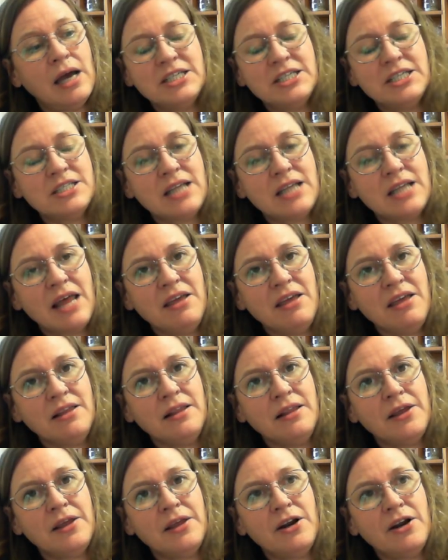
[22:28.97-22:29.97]
think
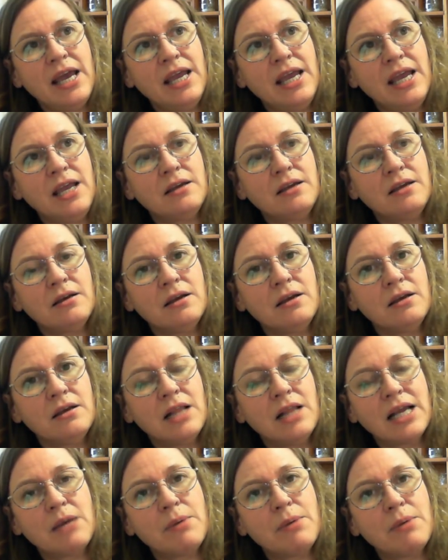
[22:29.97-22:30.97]
that they're like
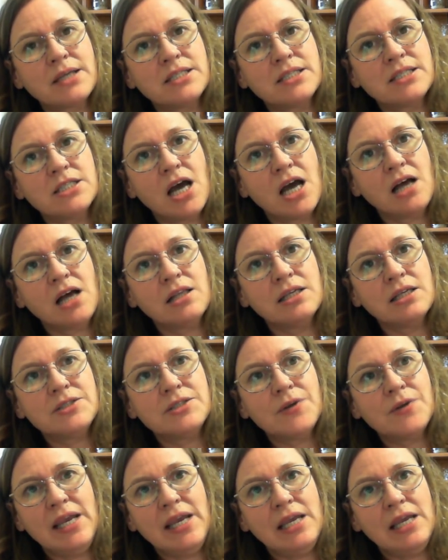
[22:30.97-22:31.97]
a box of
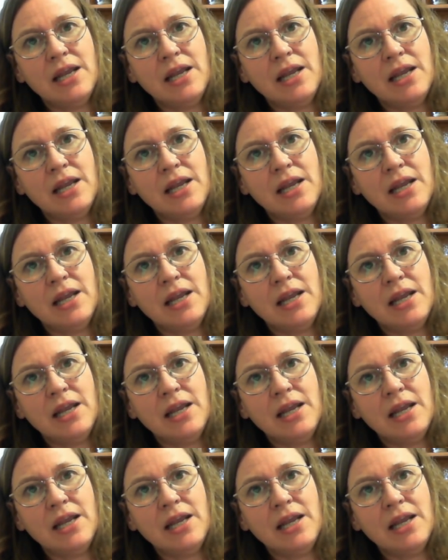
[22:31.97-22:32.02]
chocolates, right?